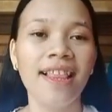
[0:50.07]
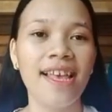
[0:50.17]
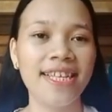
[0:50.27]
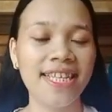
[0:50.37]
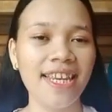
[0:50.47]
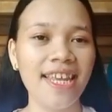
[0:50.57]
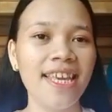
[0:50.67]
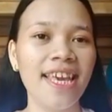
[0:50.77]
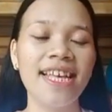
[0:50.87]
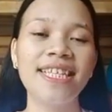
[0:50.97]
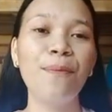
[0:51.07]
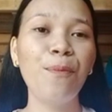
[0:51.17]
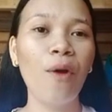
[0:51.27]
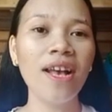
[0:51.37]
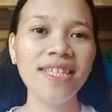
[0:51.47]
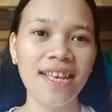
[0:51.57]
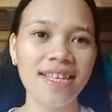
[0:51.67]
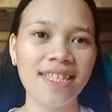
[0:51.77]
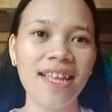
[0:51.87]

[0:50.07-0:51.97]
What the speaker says: Listening is a process